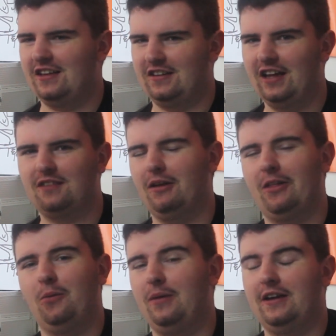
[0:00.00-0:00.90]
grates me a
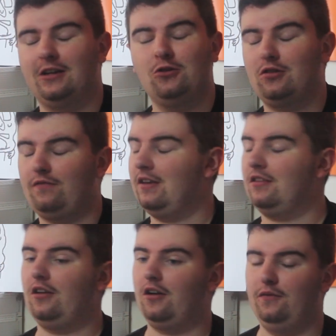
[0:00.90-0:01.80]
little bit, and I used to
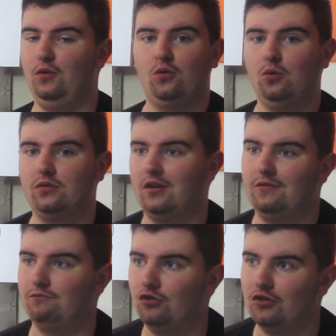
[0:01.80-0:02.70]
think that our vocals
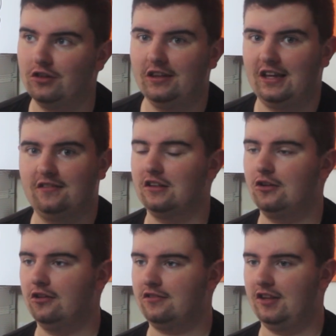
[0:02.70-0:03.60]
are really, really nice and
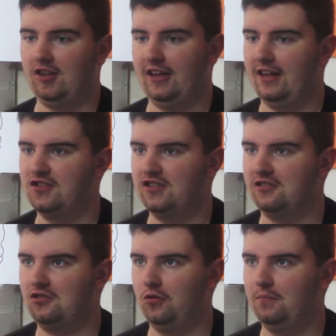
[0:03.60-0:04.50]
cute saying that, and
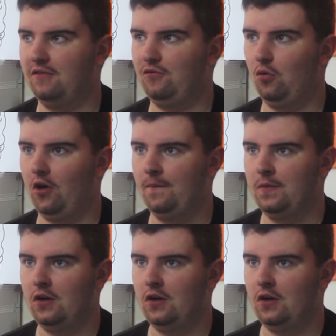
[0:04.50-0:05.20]
she's shown before,